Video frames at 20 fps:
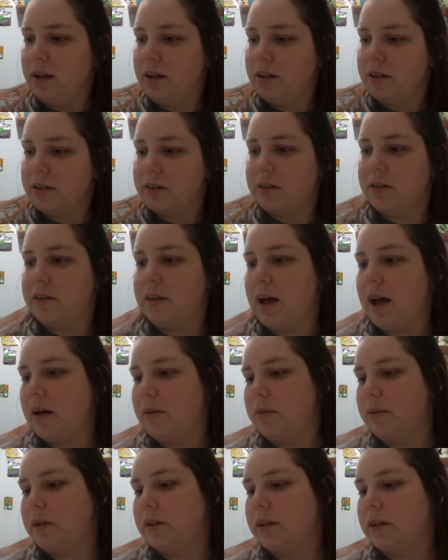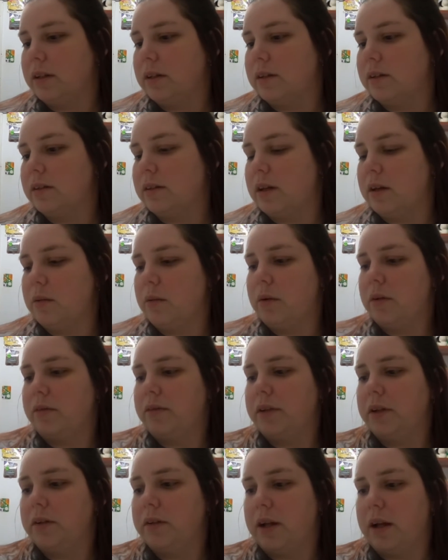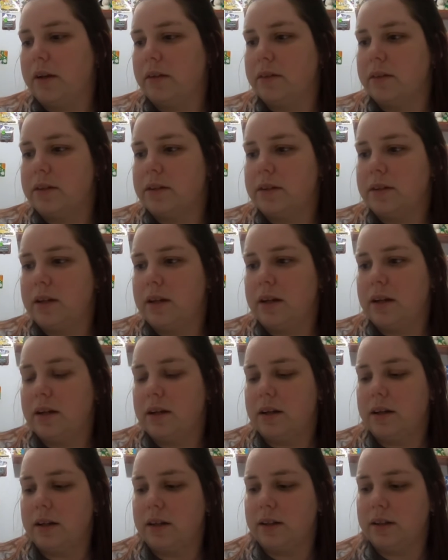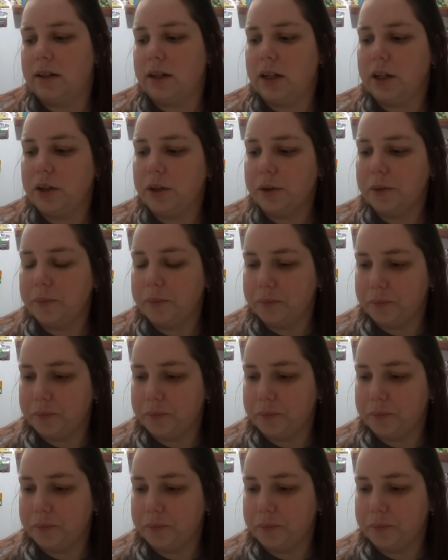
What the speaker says: So that one is a 1 fluid ounce container.